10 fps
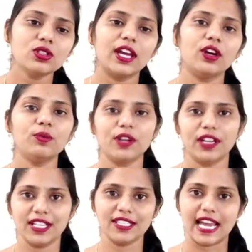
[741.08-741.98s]
so i hope you
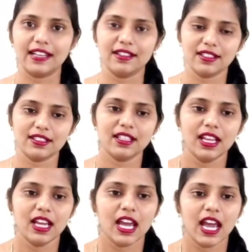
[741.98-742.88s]
understand this
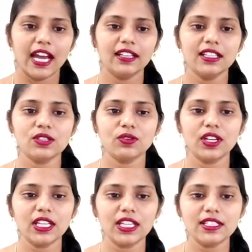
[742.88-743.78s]
and this
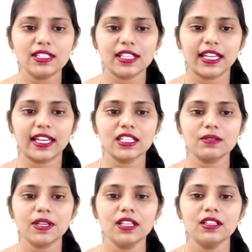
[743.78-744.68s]
one is
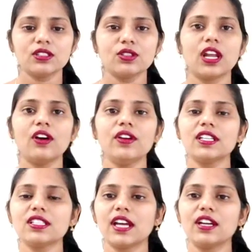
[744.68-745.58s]
second b so now
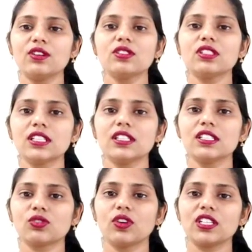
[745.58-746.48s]
let us try to see
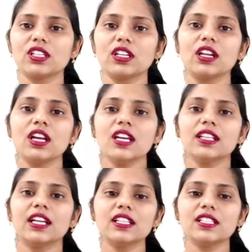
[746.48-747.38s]
this question
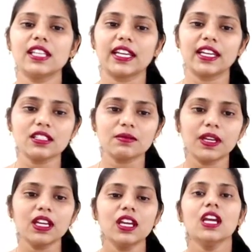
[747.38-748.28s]
that is second
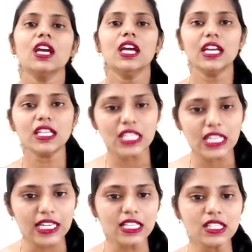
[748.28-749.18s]
b it
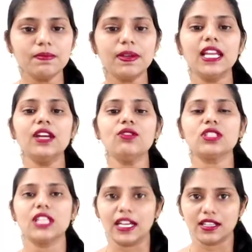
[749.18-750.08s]
is
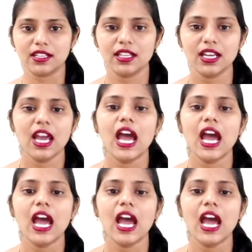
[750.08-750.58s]
believed that